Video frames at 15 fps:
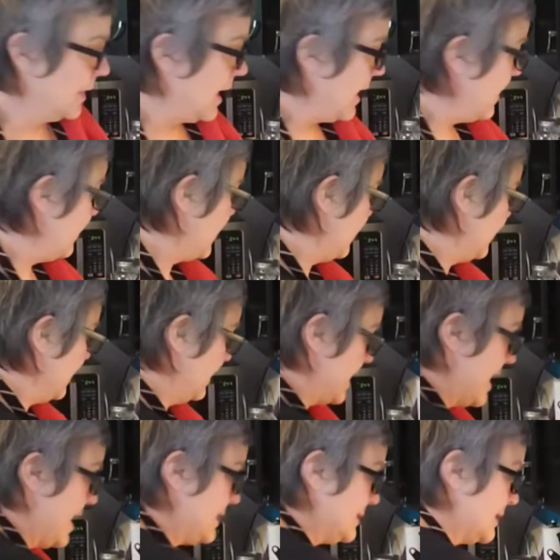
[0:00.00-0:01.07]
And then the
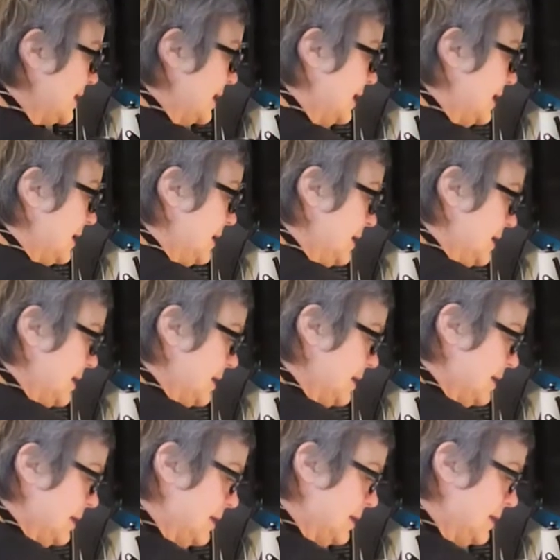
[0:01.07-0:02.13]
last thing
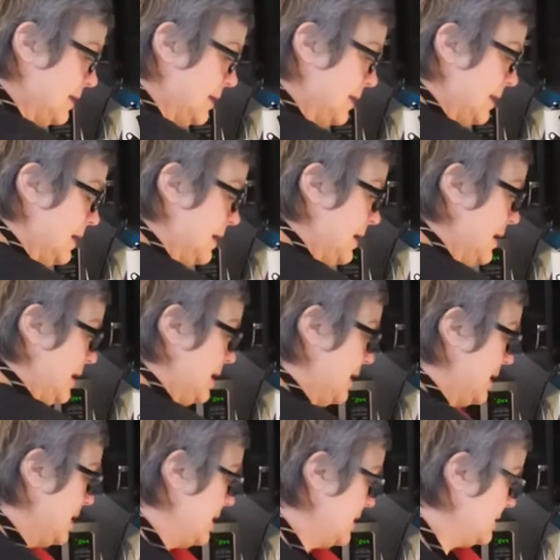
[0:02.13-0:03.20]

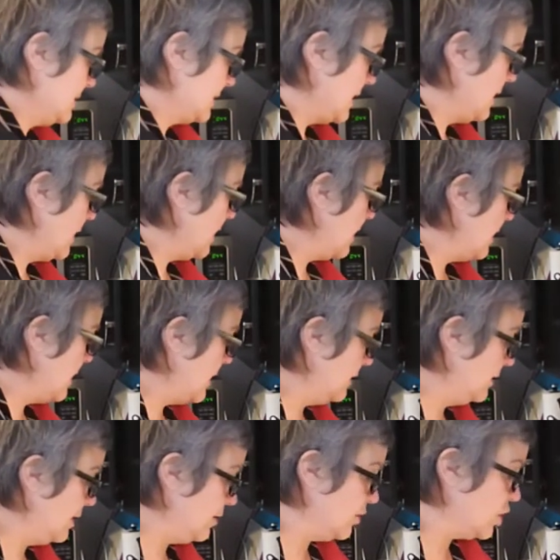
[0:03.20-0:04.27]
is uh, a little